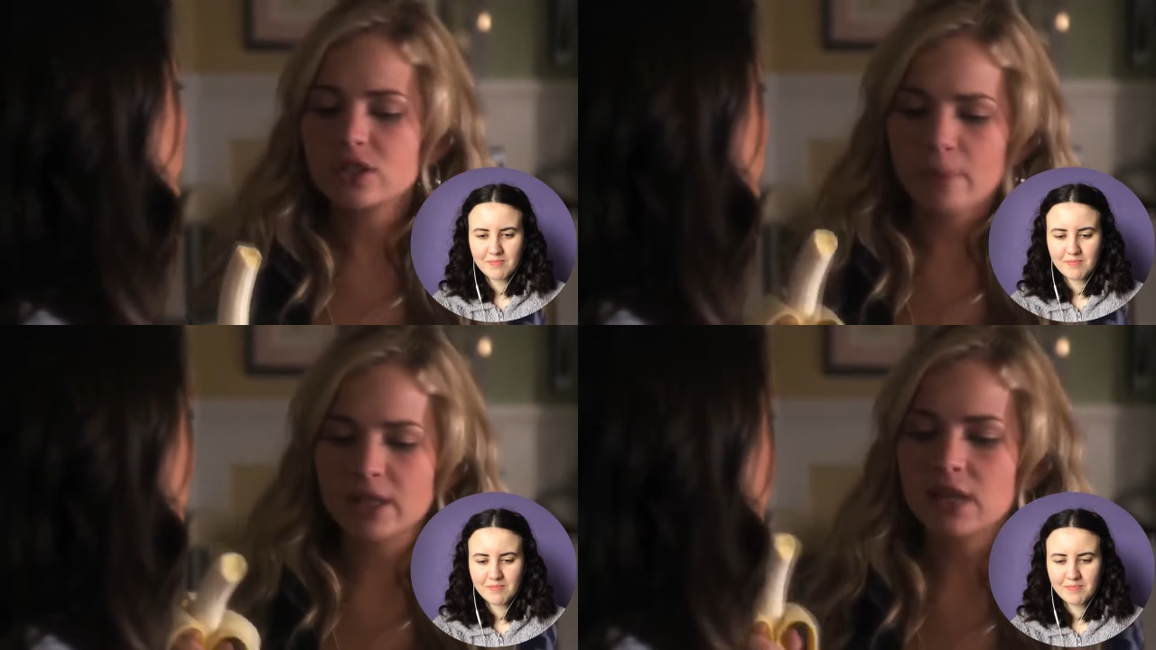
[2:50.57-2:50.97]

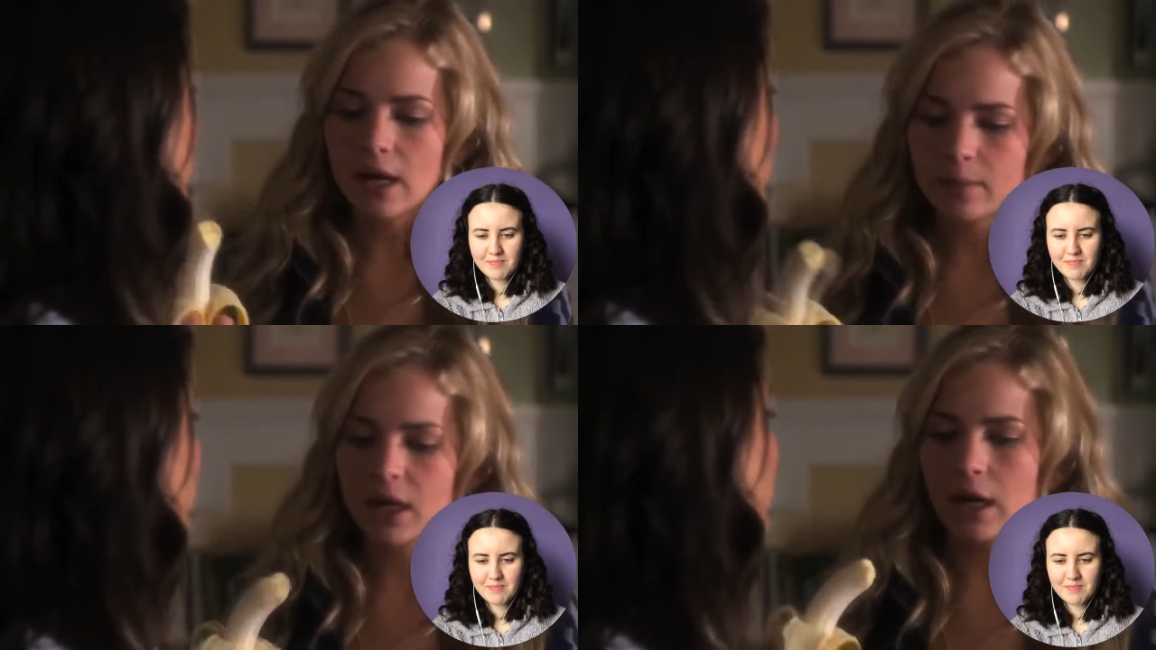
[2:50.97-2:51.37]
Speaker 1: You know, it's
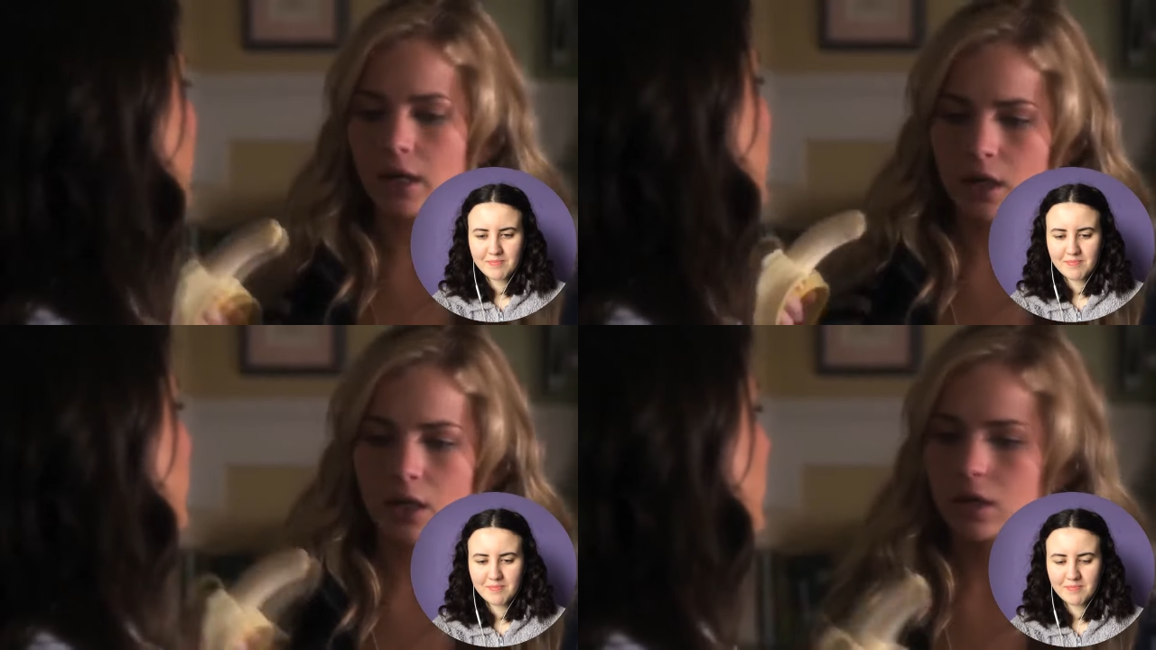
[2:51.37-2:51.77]
about time
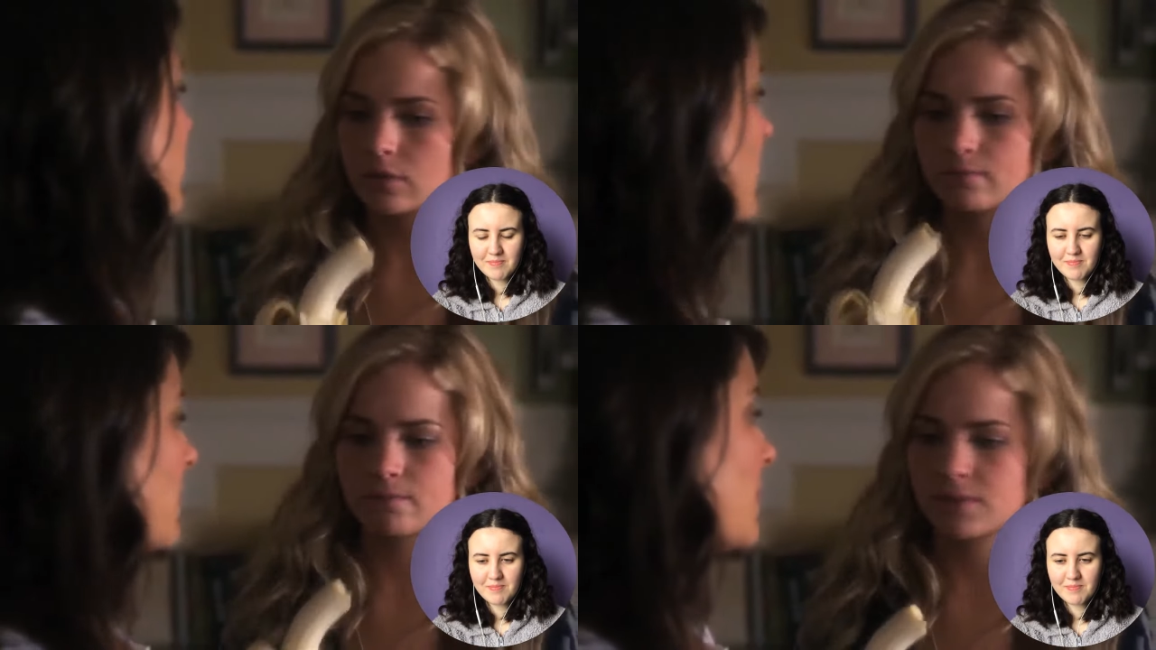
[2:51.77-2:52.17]
that I
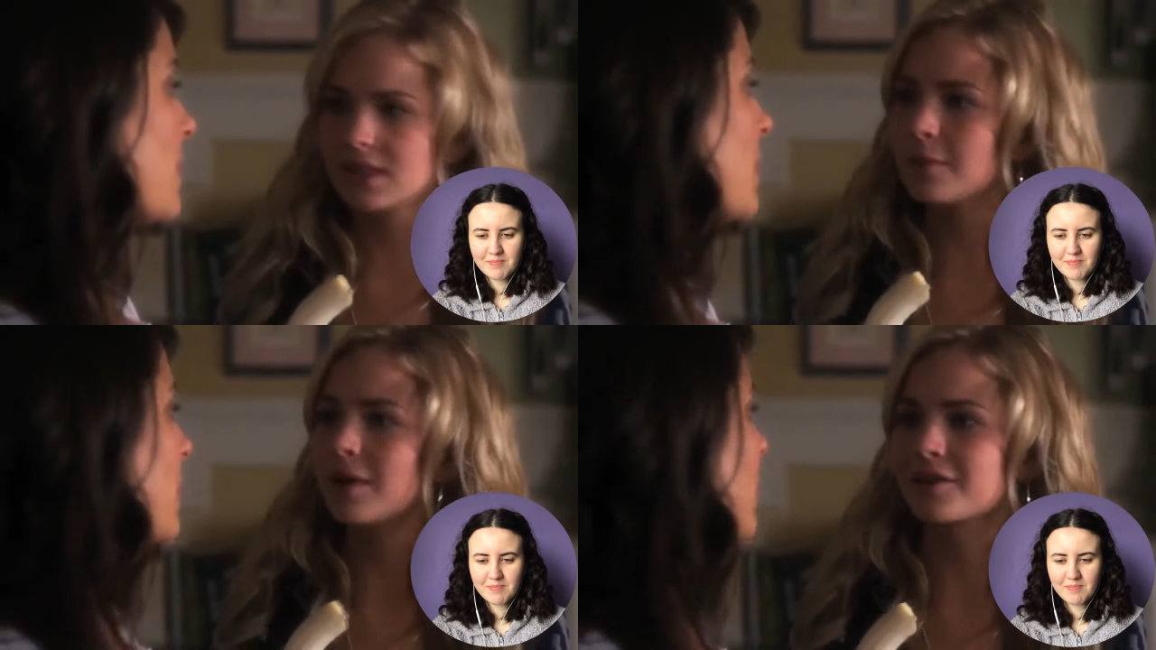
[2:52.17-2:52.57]

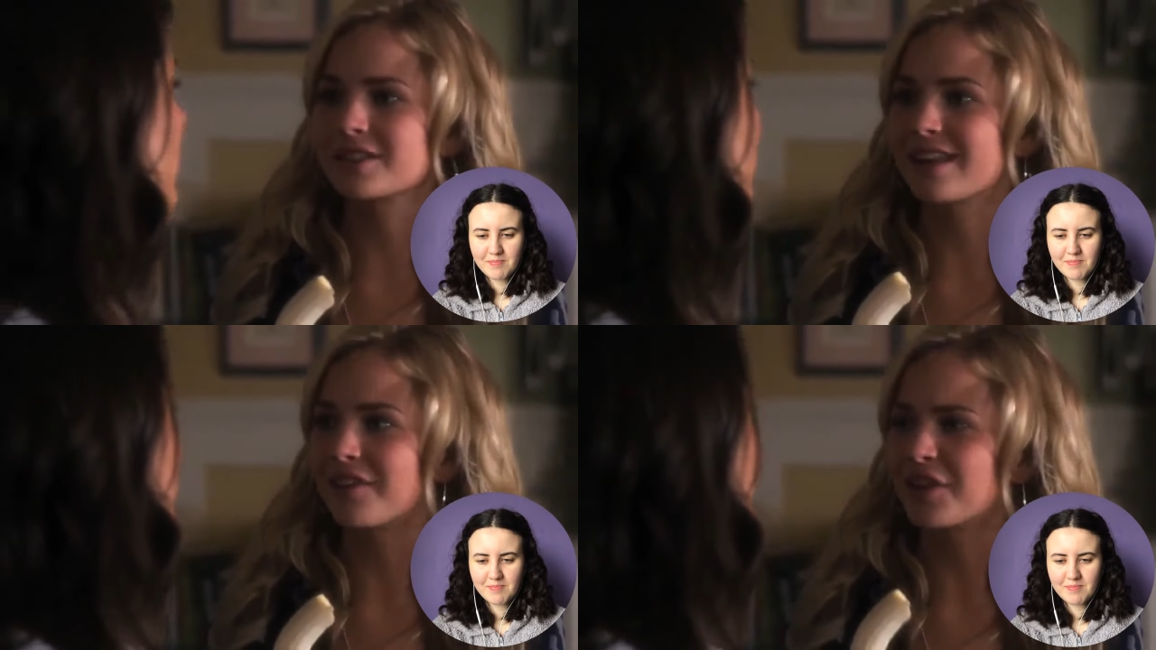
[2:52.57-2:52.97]
see
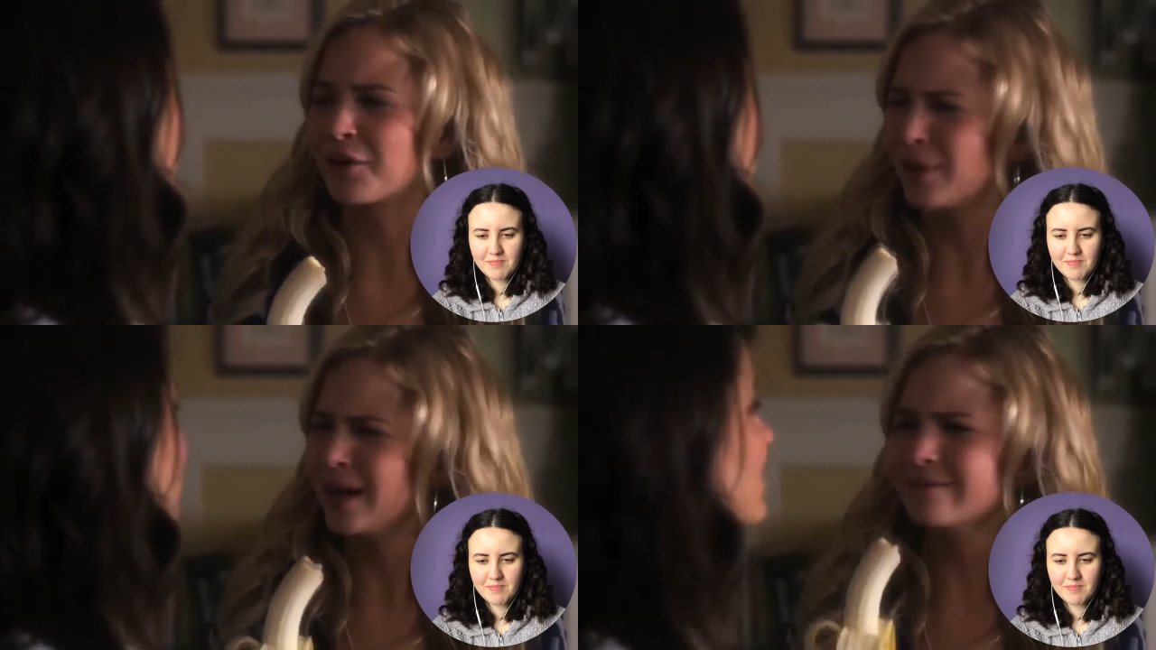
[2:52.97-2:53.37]
what else is out there,